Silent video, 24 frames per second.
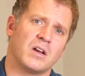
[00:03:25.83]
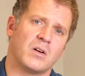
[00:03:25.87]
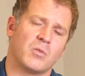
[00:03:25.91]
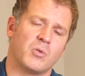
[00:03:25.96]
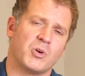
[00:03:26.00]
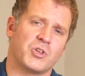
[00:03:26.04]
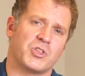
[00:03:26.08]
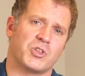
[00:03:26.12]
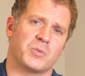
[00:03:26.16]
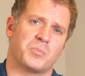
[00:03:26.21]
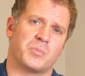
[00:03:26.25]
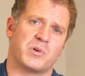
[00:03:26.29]

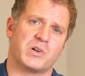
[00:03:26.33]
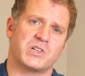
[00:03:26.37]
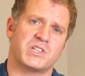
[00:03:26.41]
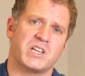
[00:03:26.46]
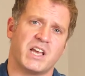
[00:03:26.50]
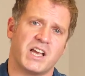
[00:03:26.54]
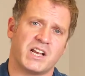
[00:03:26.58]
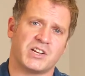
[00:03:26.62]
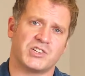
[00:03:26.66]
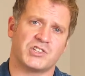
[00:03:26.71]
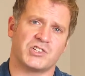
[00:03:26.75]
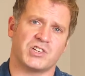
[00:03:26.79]
with the
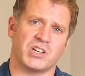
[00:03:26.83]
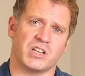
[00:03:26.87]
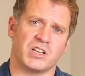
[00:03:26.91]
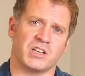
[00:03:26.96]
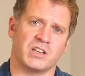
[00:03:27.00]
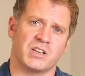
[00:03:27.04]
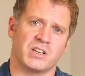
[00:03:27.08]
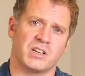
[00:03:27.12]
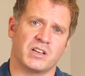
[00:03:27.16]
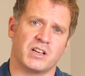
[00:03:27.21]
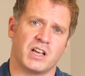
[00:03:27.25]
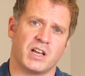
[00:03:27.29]

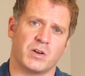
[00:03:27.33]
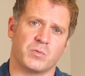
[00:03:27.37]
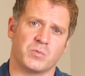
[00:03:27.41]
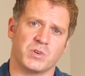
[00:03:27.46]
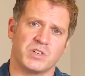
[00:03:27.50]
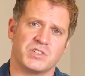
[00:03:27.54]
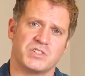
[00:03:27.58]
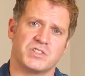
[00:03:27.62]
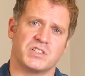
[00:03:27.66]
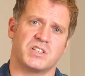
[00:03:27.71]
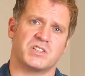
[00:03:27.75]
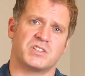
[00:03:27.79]
protection and
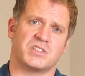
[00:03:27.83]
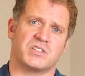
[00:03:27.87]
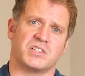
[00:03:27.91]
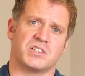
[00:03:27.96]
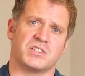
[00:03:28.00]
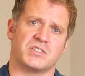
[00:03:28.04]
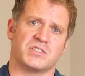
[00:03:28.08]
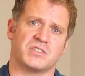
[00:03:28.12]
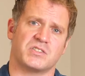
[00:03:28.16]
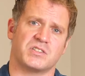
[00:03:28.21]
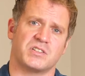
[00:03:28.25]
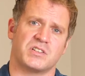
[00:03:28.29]

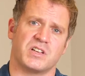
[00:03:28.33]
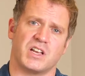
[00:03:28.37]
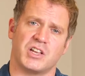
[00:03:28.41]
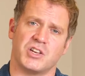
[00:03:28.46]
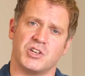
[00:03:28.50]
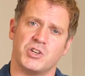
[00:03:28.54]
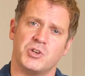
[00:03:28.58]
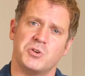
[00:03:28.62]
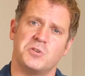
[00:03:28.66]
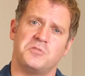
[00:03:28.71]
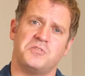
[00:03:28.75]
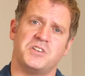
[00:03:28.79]
resistance and
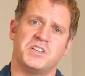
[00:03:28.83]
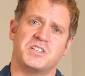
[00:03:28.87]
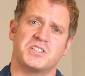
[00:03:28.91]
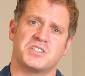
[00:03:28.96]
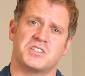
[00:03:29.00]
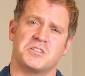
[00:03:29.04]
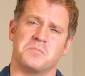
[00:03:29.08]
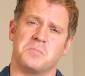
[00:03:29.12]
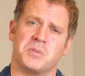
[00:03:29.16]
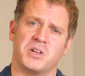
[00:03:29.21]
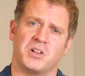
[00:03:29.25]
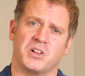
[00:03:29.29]
UV
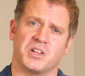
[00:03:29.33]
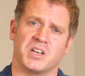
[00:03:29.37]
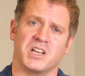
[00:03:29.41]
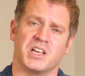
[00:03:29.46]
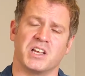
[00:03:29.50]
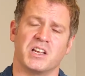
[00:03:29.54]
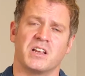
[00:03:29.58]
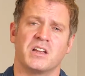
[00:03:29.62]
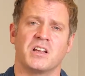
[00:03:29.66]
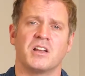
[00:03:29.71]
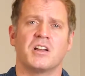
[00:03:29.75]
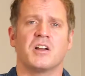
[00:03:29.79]

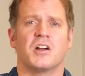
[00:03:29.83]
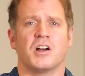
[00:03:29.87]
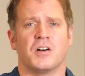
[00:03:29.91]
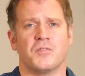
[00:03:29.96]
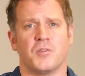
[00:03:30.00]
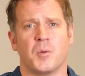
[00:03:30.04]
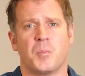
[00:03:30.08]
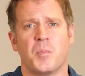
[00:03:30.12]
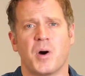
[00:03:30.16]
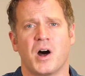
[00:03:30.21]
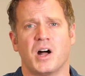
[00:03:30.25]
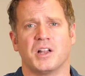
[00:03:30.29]
stability
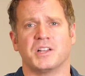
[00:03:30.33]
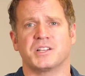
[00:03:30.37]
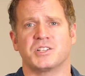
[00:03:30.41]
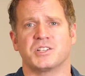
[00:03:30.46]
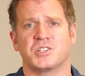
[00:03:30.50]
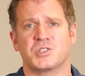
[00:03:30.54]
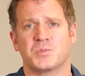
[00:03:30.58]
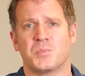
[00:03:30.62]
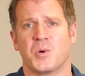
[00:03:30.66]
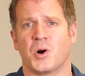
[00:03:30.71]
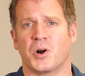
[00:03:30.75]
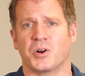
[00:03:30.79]
of a
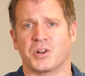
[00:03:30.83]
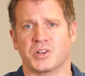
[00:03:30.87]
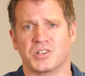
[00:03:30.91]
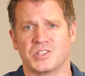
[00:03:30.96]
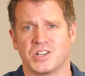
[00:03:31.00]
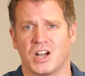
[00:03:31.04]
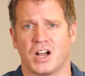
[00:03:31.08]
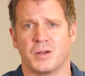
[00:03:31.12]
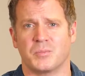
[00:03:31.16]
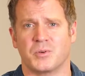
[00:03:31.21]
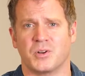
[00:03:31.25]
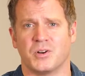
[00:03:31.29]
polyaspartic
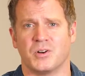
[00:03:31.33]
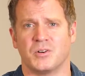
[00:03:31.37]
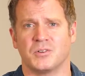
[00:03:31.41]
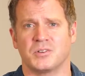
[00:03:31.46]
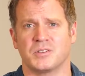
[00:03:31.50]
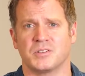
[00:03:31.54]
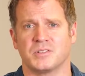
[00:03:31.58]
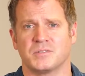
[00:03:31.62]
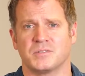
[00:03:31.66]
top coat.